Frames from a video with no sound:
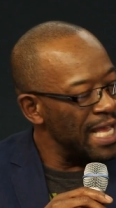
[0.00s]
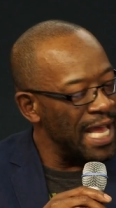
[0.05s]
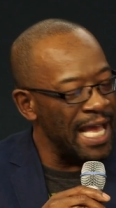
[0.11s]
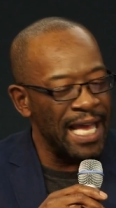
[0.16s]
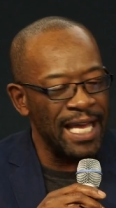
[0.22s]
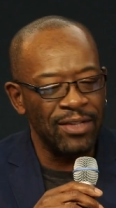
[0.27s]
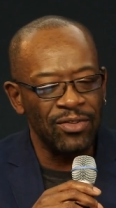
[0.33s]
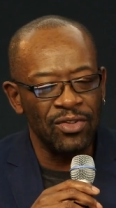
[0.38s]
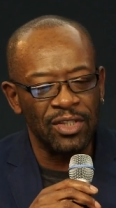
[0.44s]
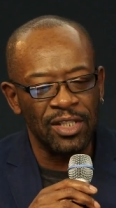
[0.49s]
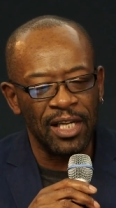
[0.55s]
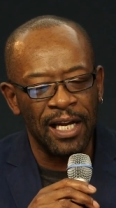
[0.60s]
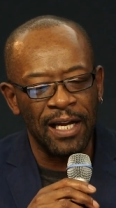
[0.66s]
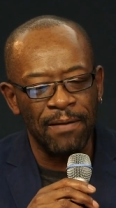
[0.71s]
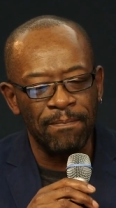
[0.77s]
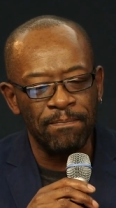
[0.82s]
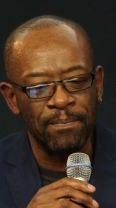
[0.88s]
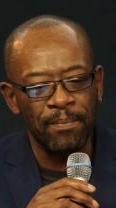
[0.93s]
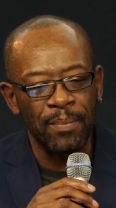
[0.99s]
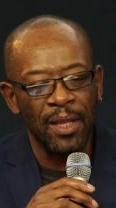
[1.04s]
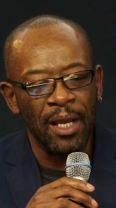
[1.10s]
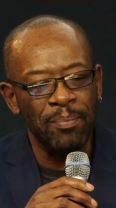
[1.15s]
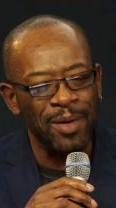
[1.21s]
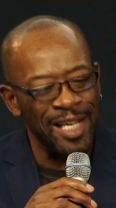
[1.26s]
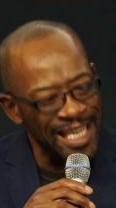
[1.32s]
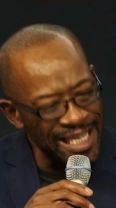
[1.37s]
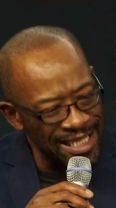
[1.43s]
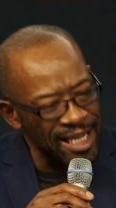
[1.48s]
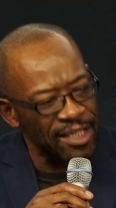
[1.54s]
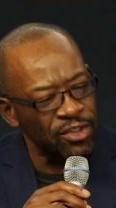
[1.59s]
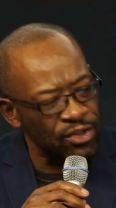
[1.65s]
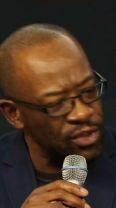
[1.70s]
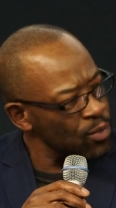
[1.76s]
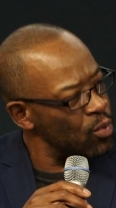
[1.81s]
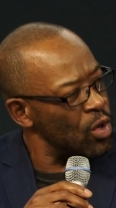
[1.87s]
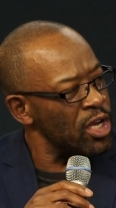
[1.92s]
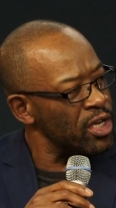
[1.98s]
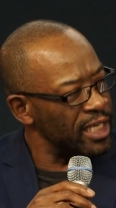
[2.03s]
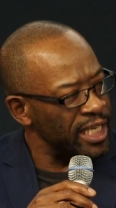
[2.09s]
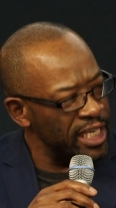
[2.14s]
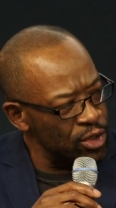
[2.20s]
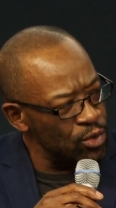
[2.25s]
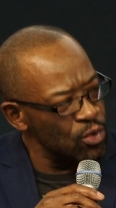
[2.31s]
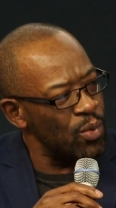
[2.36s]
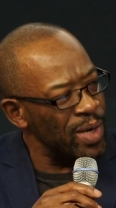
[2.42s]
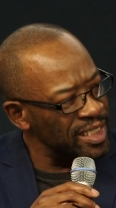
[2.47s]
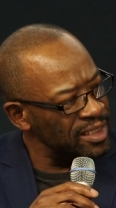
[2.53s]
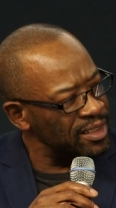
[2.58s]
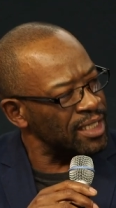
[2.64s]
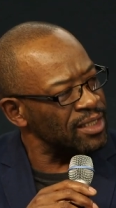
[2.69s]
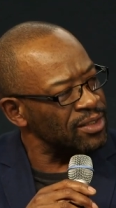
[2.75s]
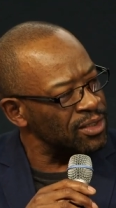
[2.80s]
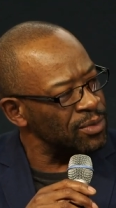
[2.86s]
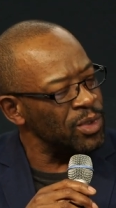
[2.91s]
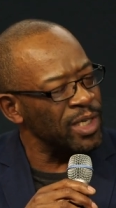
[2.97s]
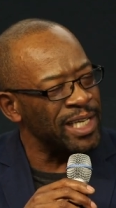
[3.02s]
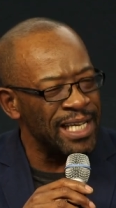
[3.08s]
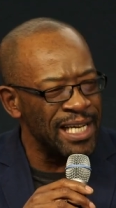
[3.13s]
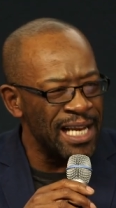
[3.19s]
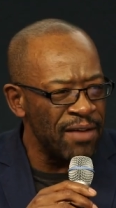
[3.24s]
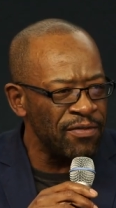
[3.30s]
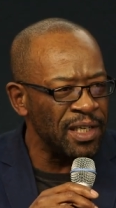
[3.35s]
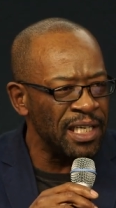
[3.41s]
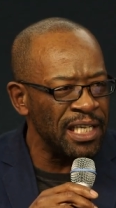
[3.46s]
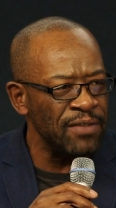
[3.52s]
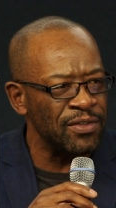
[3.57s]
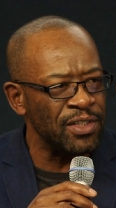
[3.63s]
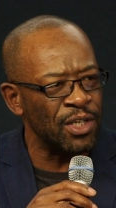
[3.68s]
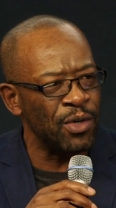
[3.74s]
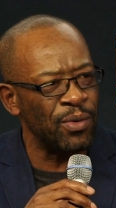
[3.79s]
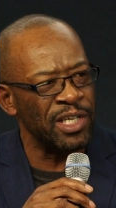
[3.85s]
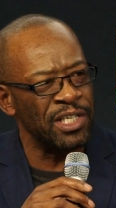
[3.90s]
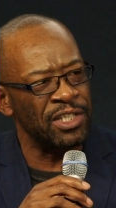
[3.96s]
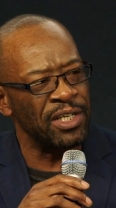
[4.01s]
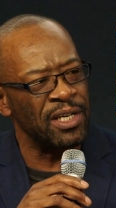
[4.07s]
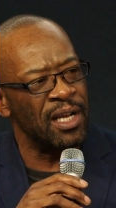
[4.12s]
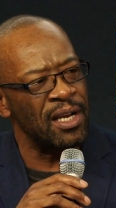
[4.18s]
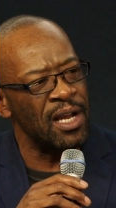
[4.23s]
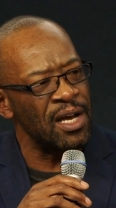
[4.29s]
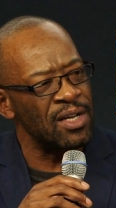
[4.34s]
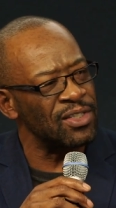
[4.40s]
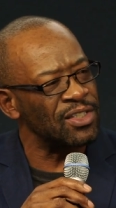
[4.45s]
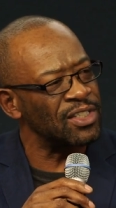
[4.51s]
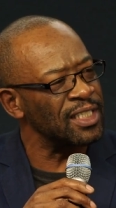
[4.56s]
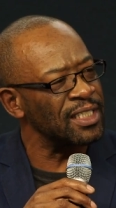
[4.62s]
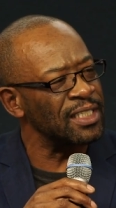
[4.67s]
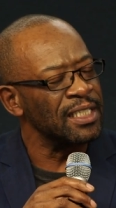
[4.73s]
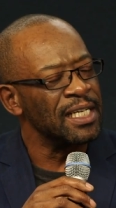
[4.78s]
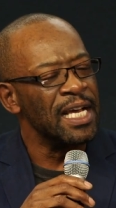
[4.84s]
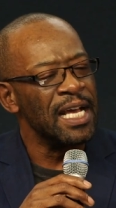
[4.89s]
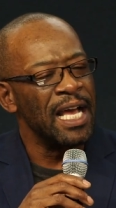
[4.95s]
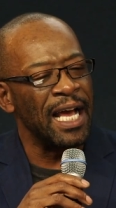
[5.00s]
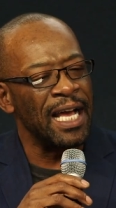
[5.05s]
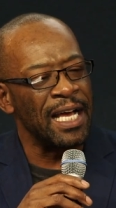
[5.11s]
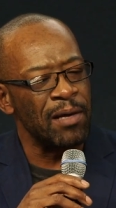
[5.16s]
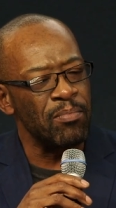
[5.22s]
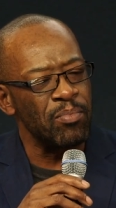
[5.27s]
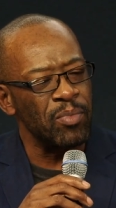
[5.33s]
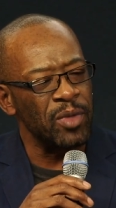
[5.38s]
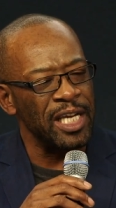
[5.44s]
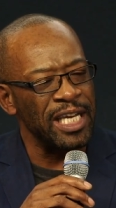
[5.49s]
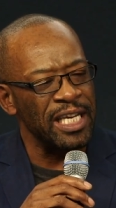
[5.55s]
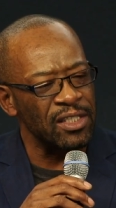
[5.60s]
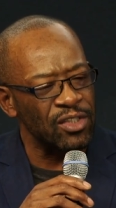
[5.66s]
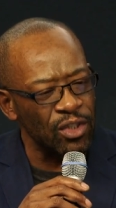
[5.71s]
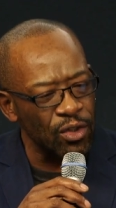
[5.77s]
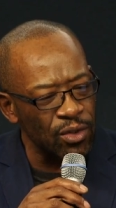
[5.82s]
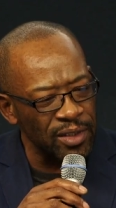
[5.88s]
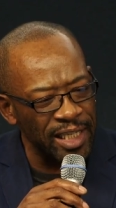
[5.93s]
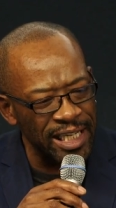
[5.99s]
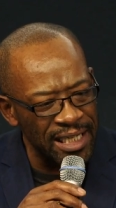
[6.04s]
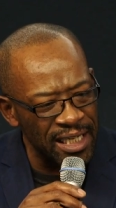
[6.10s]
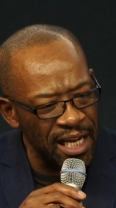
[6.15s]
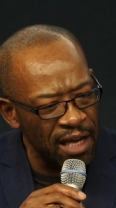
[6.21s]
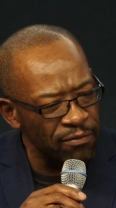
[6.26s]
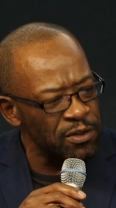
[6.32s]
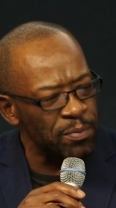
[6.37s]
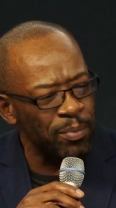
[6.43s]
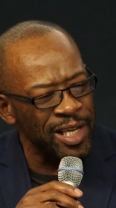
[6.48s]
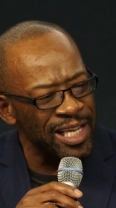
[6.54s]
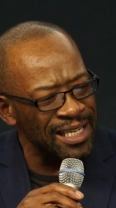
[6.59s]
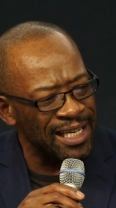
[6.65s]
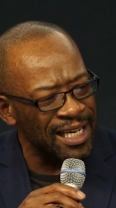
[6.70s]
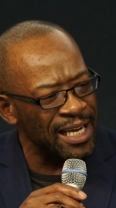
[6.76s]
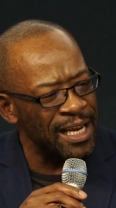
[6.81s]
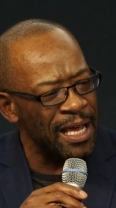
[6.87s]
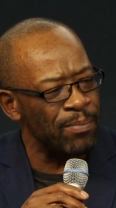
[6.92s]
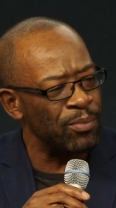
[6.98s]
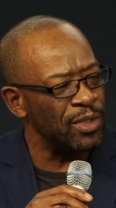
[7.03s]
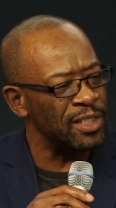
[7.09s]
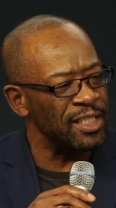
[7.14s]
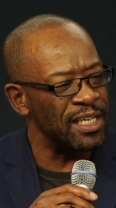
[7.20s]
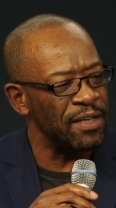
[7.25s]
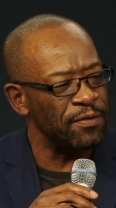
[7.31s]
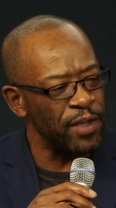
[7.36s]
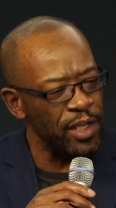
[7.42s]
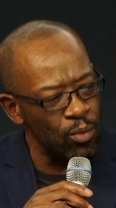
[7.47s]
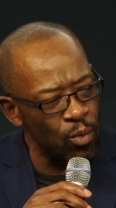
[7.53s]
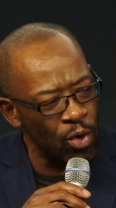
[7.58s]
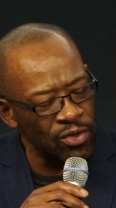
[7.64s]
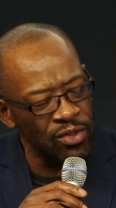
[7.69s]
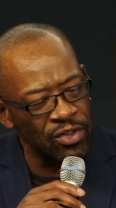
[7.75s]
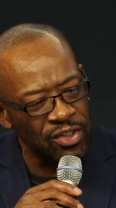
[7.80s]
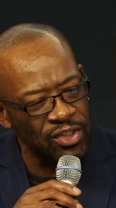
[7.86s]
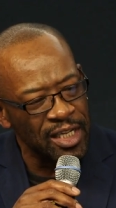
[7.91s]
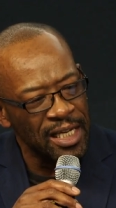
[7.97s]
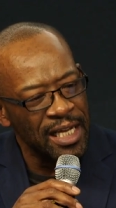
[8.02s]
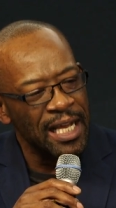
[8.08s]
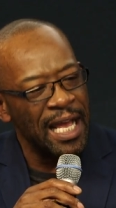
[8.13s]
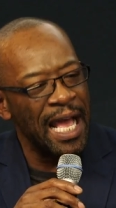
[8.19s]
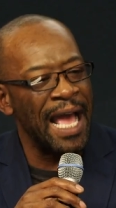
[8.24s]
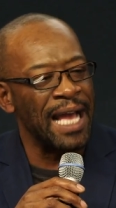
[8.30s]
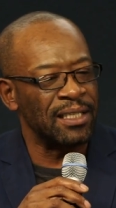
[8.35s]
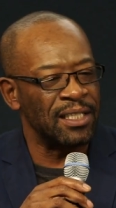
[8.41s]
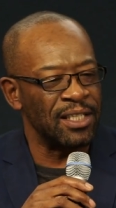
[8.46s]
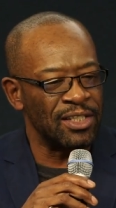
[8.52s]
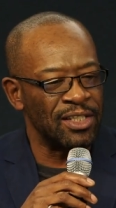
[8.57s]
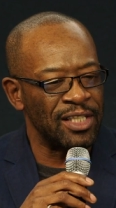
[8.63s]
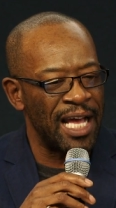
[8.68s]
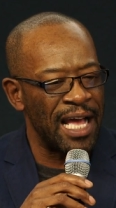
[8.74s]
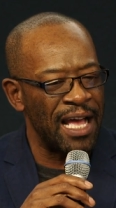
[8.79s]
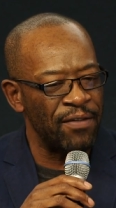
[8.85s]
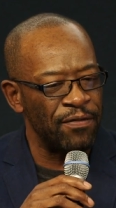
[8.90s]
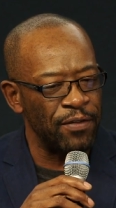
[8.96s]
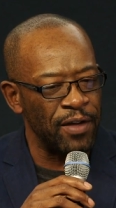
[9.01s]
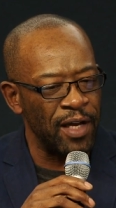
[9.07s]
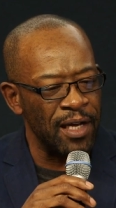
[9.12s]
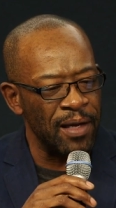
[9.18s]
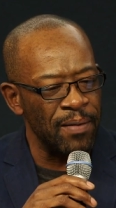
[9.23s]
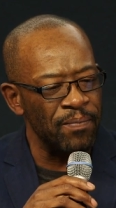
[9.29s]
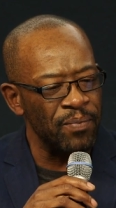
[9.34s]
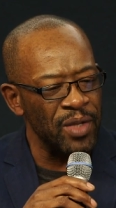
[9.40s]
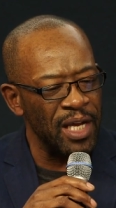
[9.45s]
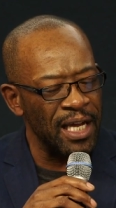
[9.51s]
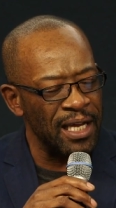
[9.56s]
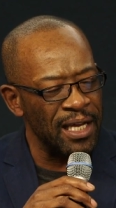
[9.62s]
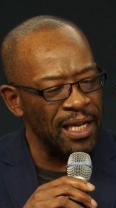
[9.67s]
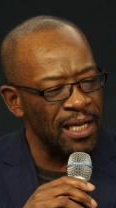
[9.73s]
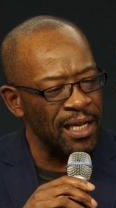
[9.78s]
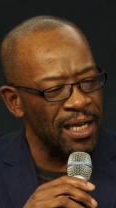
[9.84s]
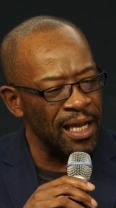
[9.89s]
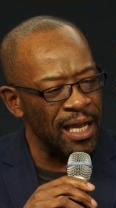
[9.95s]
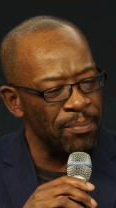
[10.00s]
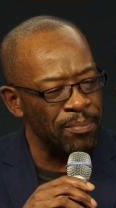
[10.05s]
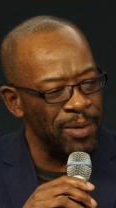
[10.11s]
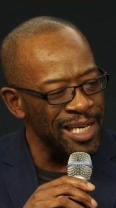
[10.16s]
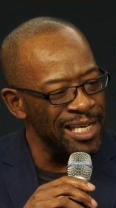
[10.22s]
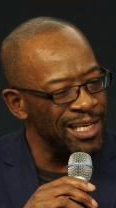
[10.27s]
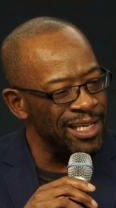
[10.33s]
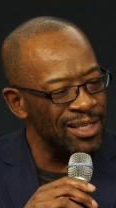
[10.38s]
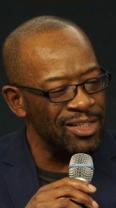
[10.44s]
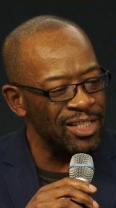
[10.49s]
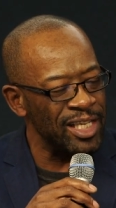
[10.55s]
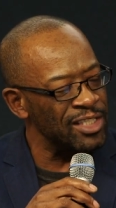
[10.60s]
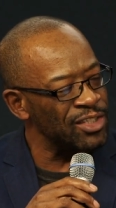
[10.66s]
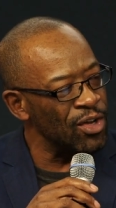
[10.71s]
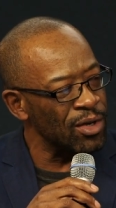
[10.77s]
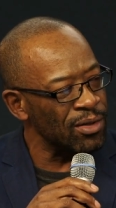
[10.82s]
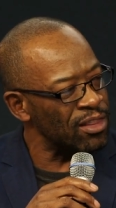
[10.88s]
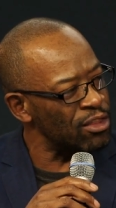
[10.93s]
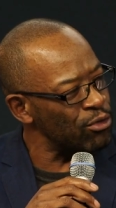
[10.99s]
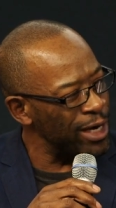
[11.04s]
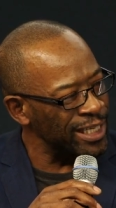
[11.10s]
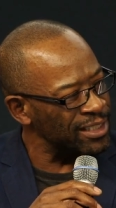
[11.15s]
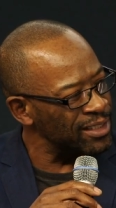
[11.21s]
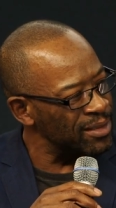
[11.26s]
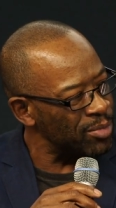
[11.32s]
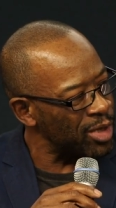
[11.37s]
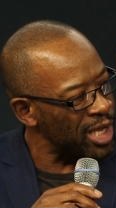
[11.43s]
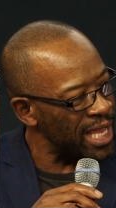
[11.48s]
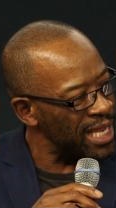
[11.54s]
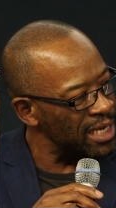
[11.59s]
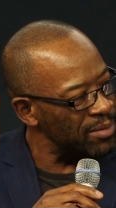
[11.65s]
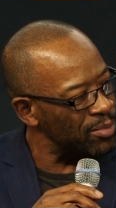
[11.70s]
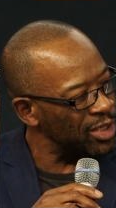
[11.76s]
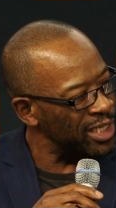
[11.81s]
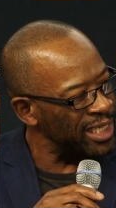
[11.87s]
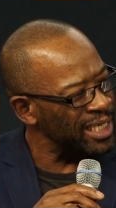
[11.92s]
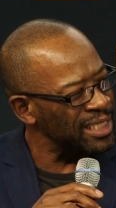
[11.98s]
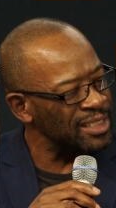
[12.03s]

And, um, but he does the work. He always does the work. He never leaves a question unanswered. Um, he's, he loves being collaborative. He wants actors to have um, uh, opinions. He's not threatened by anybody.